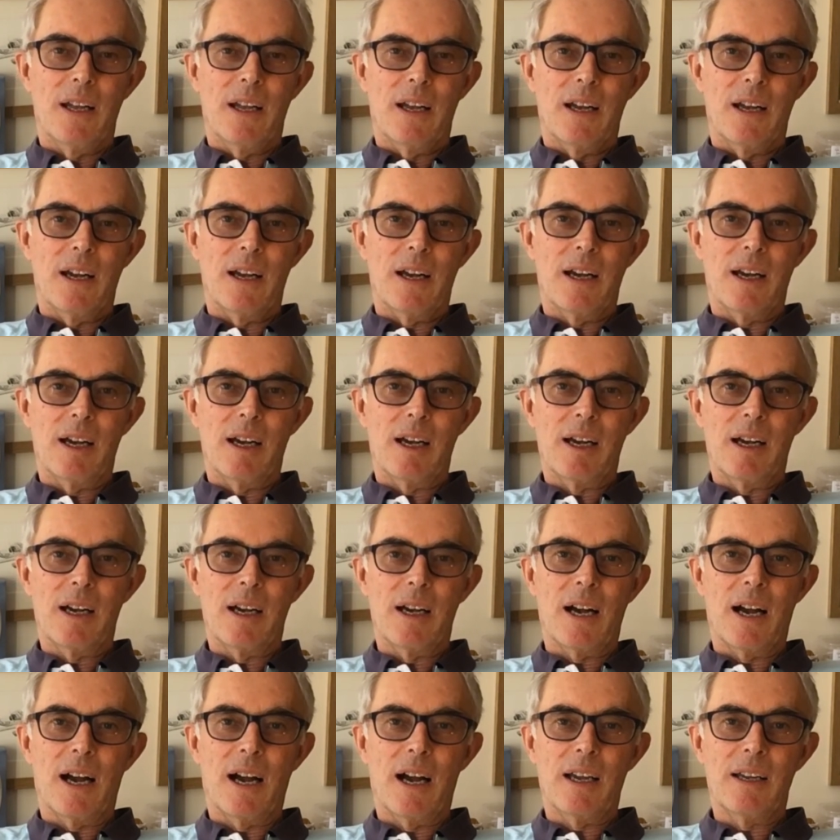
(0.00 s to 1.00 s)

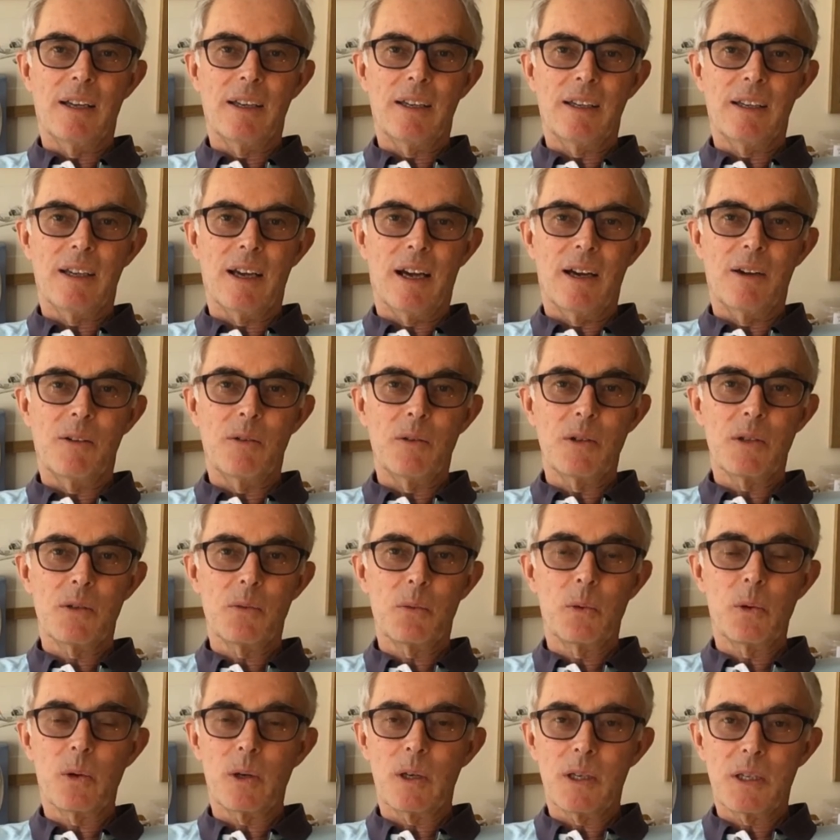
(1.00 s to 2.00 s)
I was
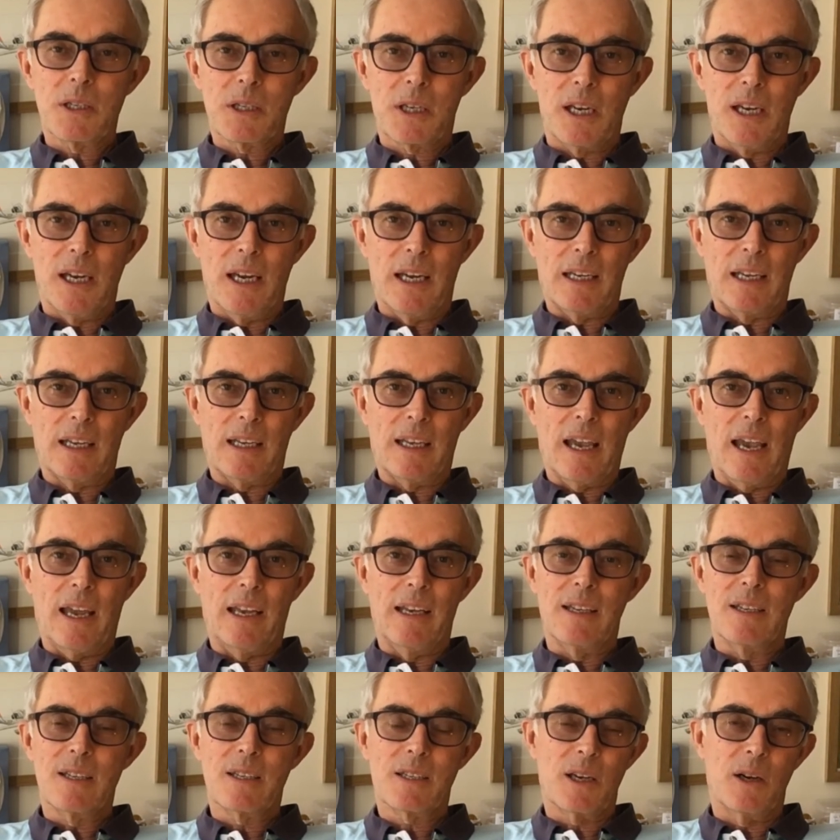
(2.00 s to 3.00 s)
water skiing again,
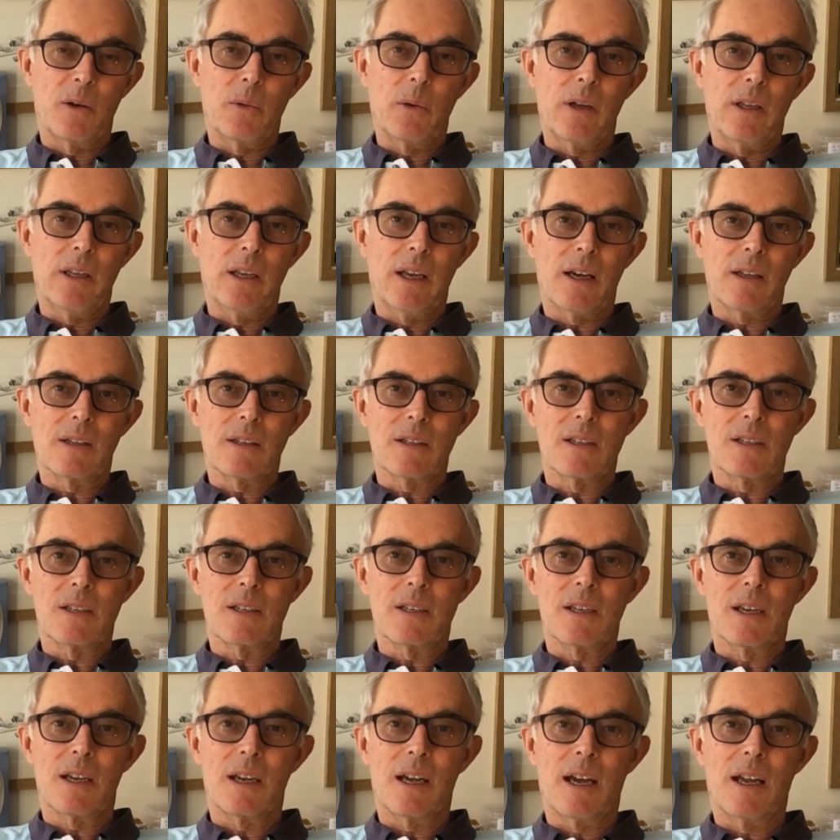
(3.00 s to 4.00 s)
and so were the
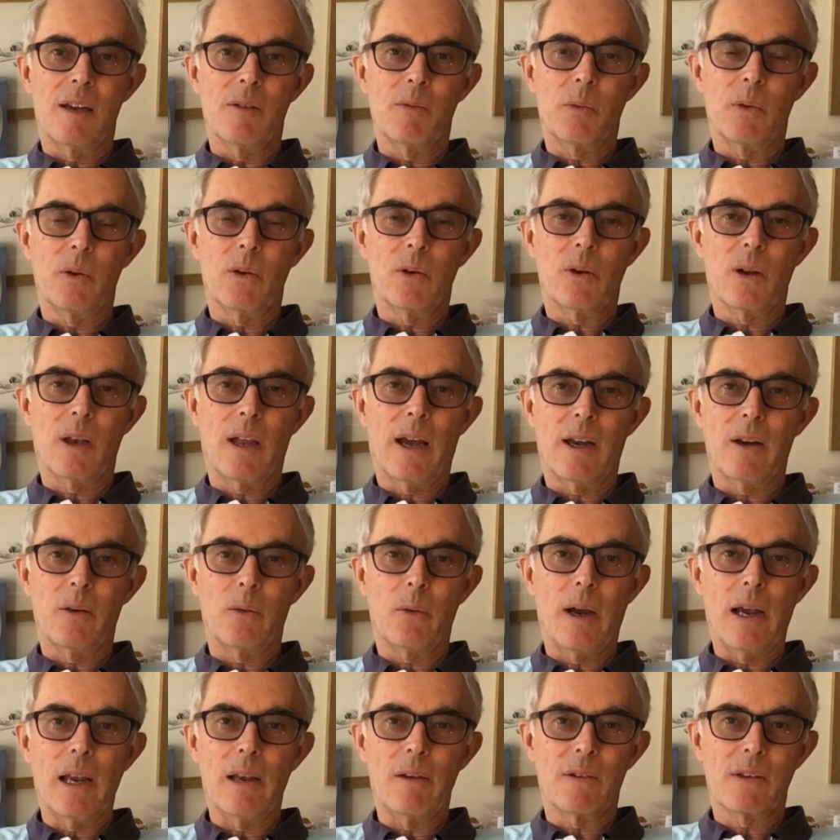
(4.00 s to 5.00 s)
others. And we all had a
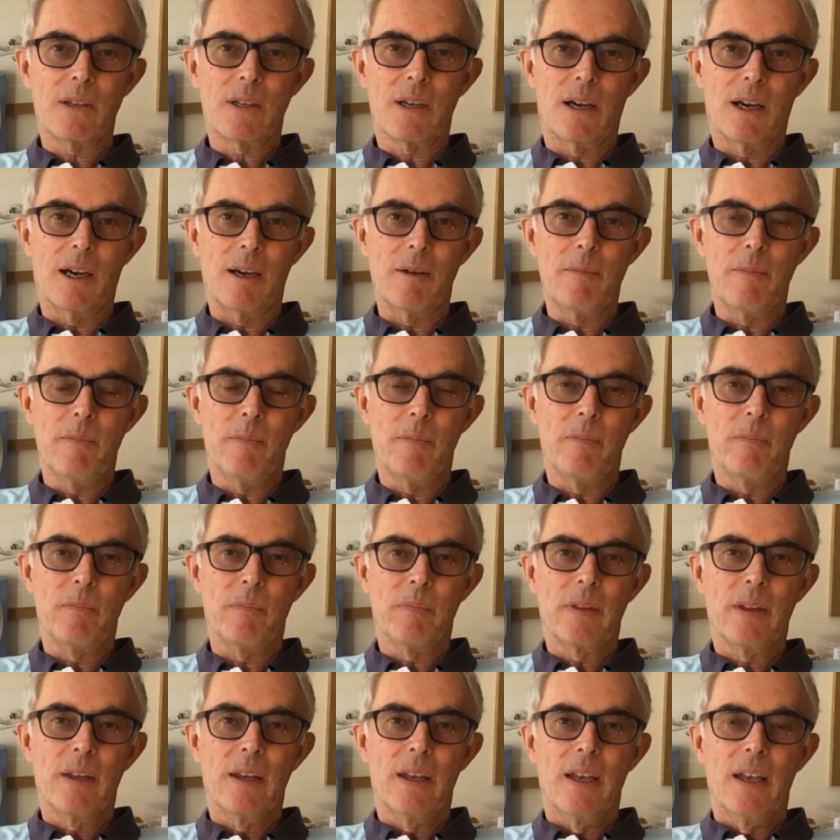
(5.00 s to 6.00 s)
whale of a time
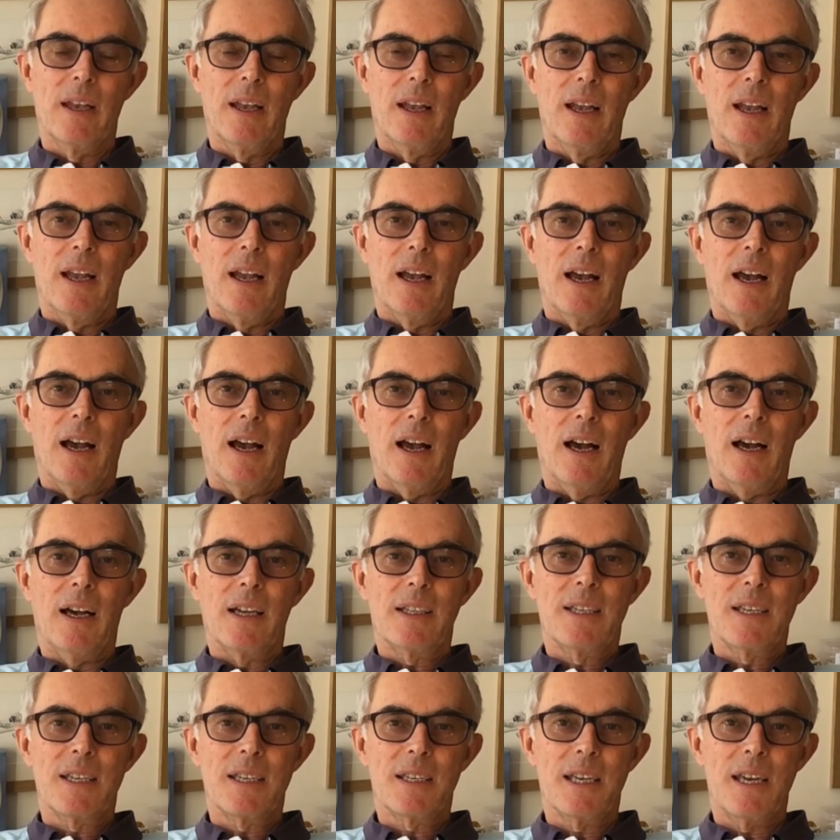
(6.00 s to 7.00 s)

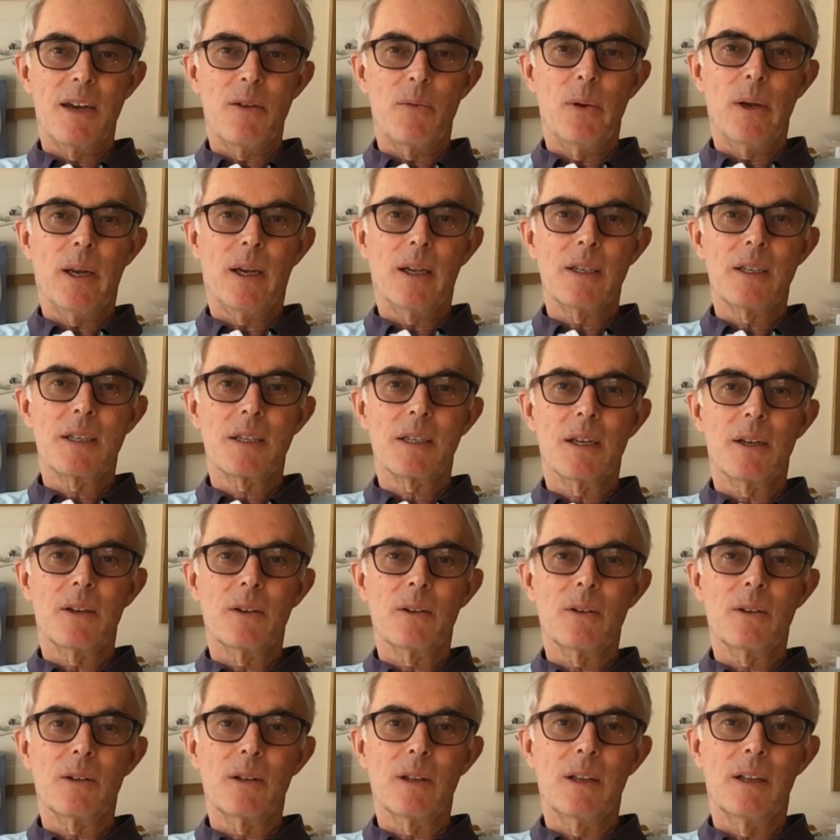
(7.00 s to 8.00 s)
to see if we could
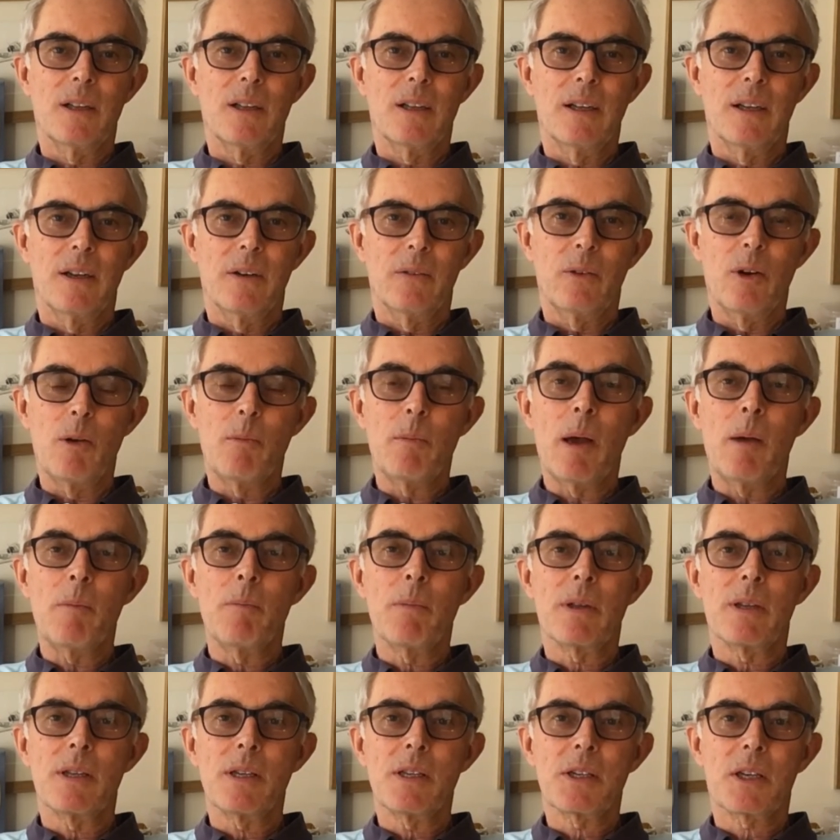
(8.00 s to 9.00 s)
still
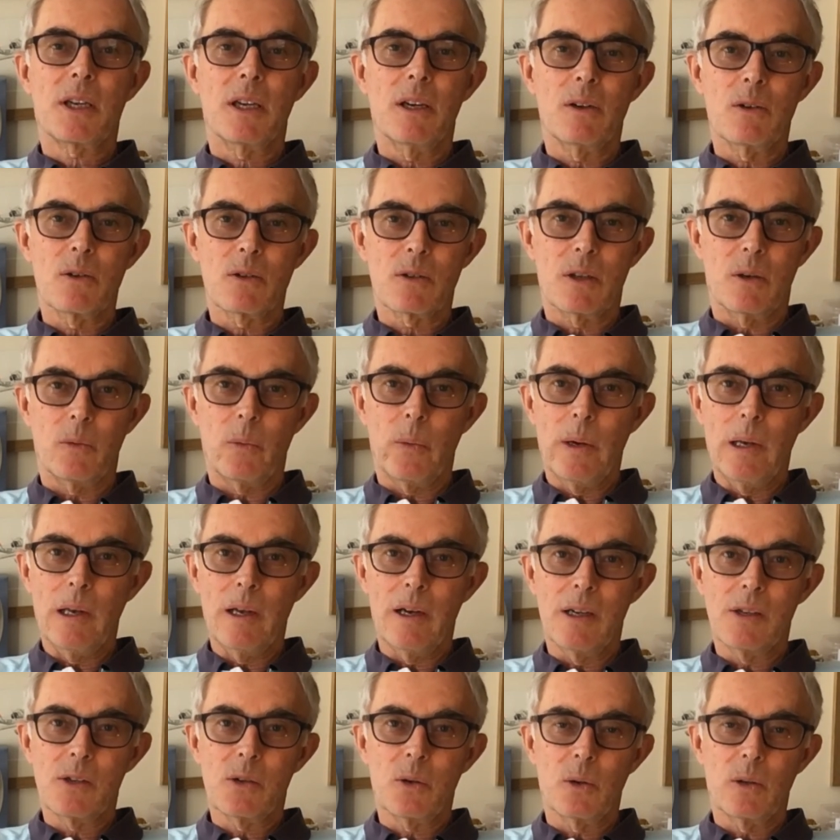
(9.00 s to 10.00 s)
remember the skills that we
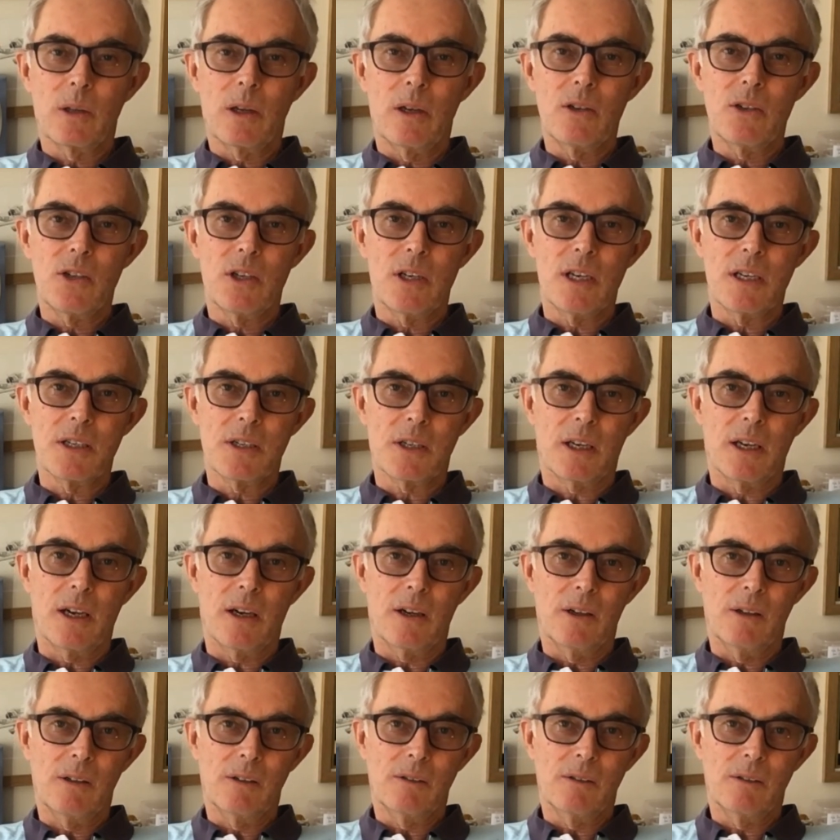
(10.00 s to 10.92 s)
learnt all those years ago.